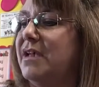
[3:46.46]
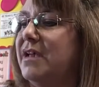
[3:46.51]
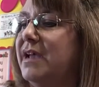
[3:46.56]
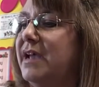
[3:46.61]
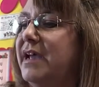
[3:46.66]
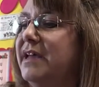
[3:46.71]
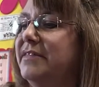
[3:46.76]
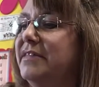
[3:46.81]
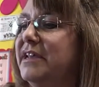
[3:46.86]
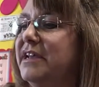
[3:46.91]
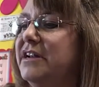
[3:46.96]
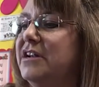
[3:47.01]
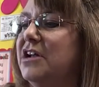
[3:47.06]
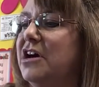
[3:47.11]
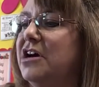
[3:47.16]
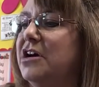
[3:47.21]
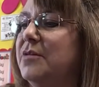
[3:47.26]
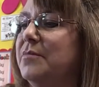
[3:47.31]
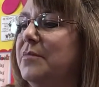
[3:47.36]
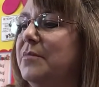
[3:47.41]

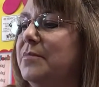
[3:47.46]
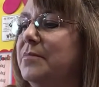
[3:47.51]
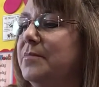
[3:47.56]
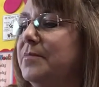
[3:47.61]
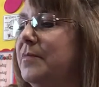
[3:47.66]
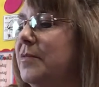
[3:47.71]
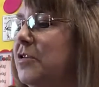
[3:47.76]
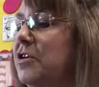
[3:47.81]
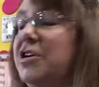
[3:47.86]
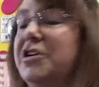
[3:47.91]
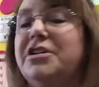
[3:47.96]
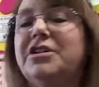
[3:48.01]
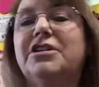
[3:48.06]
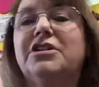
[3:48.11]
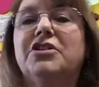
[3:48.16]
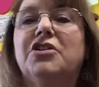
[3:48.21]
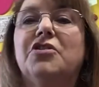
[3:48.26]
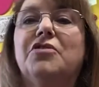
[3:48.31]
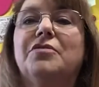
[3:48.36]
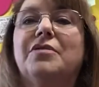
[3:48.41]
then, or, you
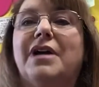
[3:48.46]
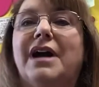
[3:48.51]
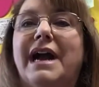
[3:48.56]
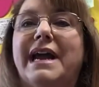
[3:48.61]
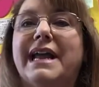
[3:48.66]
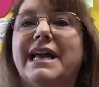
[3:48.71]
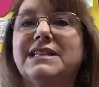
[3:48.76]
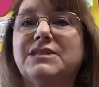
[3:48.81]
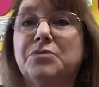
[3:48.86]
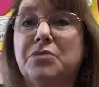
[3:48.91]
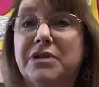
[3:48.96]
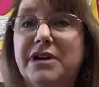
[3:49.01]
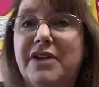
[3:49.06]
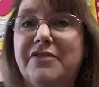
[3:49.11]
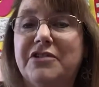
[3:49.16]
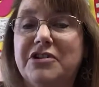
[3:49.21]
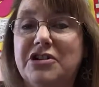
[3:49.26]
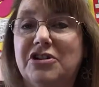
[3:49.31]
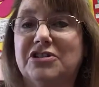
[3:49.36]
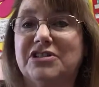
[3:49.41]
know, I guess whatever
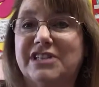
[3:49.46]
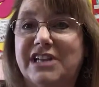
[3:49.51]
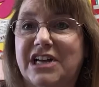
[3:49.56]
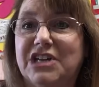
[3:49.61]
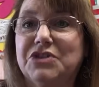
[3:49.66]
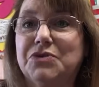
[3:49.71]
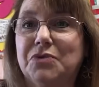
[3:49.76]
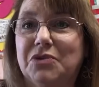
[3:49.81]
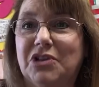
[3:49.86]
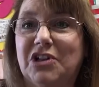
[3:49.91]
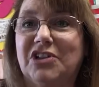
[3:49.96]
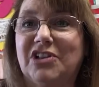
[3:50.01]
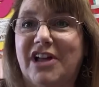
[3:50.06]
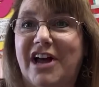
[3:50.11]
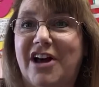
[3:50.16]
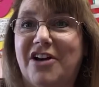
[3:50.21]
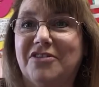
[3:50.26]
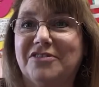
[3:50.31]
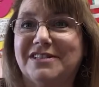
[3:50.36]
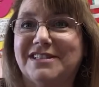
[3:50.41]
your schedule
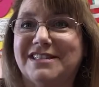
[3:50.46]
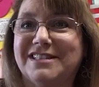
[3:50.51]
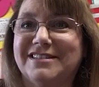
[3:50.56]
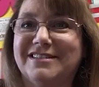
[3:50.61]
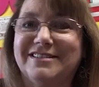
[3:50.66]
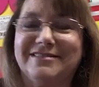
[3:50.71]
allows.